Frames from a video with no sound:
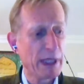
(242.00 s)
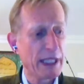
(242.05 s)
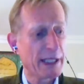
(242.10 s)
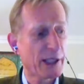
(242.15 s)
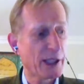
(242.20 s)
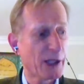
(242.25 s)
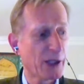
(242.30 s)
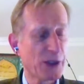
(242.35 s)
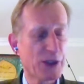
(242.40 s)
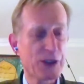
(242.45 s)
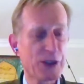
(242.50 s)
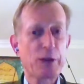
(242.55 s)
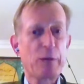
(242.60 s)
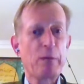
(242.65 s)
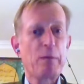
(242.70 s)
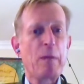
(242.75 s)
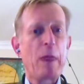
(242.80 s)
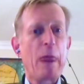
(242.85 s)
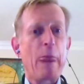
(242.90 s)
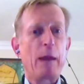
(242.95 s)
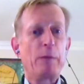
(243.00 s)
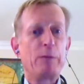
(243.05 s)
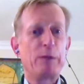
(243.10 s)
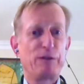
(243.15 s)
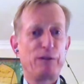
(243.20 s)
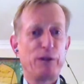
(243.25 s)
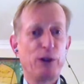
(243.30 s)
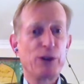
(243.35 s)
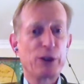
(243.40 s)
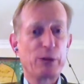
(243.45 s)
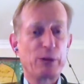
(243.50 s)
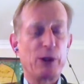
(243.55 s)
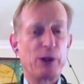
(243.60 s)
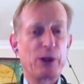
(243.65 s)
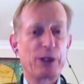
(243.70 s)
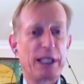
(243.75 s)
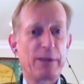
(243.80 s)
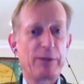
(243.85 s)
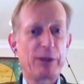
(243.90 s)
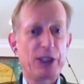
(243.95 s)
because before the
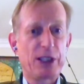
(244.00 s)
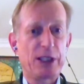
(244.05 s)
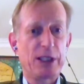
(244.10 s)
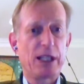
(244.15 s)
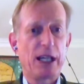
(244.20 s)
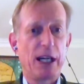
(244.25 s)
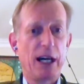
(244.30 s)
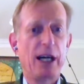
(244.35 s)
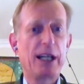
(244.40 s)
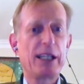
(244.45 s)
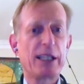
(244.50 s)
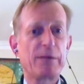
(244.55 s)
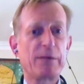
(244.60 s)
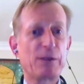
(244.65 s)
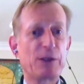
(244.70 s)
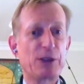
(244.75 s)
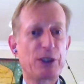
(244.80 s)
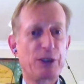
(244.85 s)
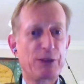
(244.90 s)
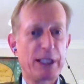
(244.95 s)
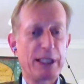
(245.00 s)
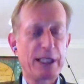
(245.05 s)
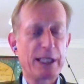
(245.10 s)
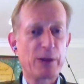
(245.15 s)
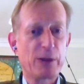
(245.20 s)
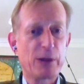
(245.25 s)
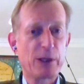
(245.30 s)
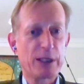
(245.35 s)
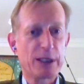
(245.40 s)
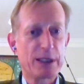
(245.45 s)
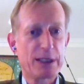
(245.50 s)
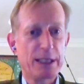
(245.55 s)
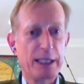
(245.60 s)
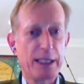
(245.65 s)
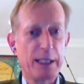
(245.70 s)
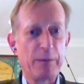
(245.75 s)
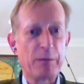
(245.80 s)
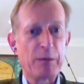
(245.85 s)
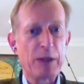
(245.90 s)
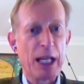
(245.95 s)
war, there was high levels of
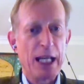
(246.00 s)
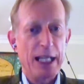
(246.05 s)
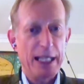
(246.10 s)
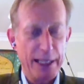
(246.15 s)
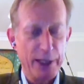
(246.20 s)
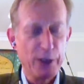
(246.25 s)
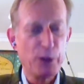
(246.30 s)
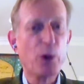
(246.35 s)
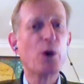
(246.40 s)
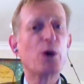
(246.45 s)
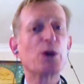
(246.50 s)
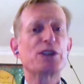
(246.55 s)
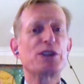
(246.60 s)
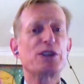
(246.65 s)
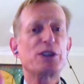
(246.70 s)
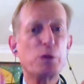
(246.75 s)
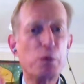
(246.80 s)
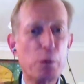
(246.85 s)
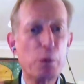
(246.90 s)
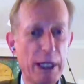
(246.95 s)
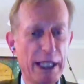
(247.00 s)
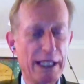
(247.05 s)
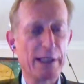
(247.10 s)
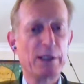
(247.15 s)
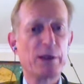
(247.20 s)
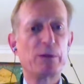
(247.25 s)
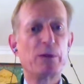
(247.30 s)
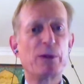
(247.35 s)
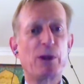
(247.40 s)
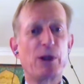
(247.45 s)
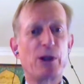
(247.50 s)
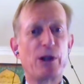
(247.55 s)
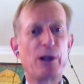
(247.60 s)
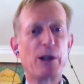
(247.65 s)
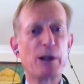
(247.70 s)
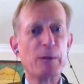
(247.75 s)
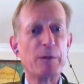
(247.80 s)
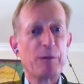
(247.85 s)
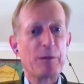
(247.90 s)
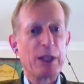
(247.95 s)
inequality. In order to win the
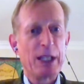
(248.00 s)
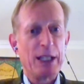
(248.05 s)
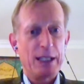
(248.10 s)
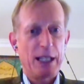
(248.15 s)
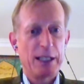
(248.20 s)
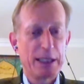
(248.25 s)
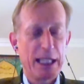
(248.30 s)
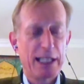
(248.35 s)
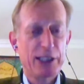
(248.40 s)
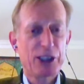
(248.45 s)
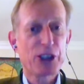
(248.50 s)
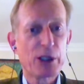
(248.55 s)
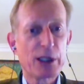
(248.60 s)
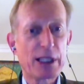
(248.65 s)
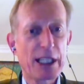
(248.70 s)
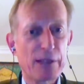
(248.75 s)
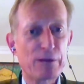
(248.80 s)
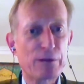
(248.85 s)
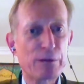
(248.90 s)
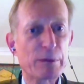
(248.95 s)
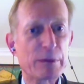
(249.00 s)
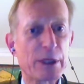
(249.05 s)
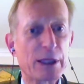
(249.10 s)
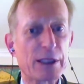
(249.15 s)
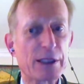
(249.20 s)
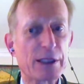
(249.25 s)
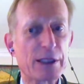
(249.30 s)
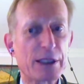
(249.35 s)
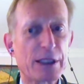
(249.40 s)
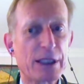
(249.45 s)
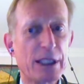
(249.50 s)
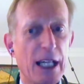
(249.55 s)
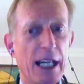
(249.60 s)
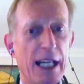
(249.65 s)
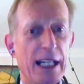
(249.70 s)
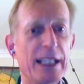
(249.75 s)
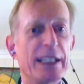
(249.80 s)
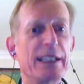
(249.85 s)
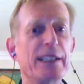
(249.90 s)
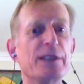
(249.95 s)
war, a national government
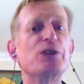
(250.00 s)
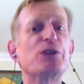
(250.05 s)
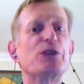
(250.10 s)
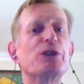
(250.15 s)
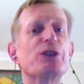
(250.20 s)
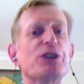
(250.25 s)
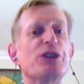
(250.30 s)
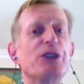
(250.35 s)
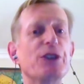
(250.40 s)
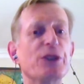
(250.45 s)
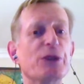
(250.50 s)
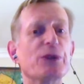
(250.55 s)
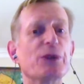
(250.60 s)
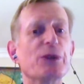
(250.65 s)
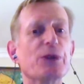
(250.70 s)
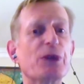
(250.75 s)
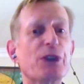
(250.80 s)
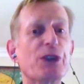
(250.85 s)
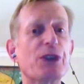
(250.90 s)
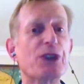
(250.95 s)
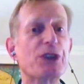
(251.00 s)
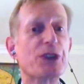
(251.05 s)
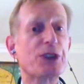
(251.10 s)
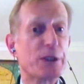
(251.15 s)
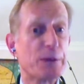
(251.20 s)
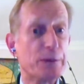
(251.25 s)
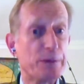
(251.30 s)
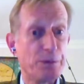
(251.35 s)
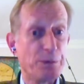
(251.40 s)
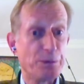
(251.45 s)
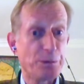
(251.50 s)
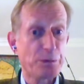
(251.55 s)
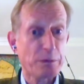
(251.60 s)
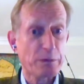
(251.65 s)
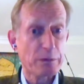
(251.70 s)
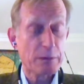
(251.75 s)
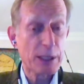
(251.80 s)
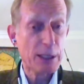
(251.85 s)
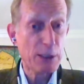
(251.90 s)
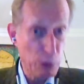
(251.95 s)
introduced
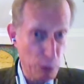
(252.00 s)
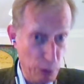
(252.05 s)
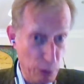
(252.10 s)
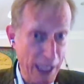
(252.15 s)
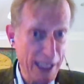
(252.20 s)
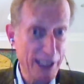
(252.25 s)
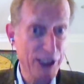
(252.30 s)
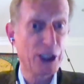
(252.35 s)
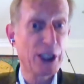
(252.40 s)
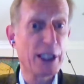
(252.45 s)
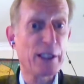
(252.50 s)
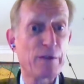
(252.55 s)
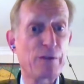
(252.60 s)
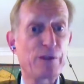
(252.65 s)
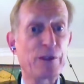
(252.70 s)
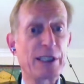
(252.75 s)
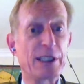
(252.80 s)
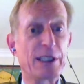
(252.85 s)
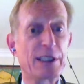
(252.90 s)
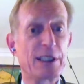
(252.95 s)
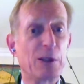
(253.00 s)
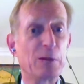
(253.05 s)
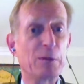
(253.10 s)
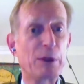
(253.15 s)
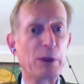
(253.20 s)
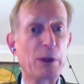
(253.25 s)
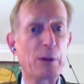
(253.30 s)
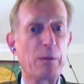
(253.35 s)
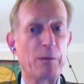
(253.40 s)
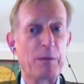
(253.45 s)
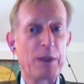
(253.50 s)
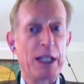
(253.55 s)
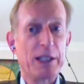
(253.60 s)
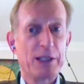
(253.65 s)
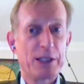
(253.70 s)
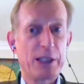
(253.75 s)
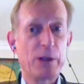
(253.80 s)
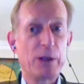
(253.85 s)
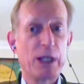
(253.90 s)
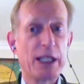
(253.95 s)
rationing, for example. Yeah.
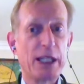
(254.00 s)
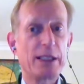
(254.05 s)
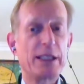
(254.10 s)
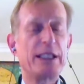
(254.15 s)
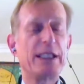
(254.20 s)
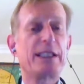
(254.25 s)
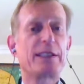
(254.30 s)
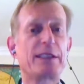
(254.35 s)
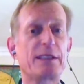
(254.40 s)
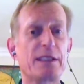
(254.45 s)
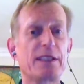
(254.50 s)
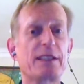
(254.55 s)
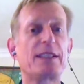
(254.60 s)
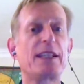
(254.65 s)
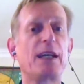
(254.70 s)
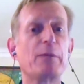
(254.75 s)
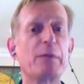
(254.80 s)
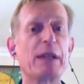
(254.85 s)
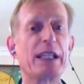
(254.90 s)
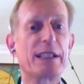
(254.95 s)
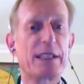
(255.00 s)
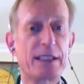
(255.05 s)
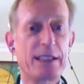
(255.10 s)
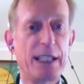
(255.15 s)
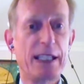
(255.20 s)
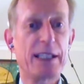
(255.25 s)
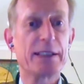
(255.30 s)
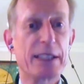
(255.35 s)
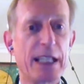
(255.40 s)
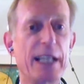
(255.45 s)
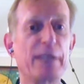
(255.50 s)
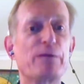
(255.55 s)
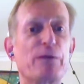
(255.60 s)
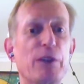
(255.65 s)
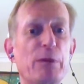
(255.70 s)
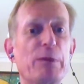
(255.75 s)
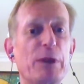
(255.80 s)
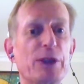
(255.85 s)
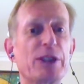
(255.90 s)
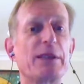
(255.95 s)
So at least to some extent,
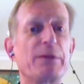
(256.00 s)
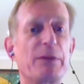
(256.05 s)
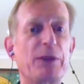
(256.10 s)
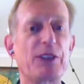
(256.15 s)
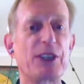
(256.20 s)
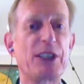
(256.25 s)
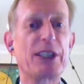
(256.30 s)
everybody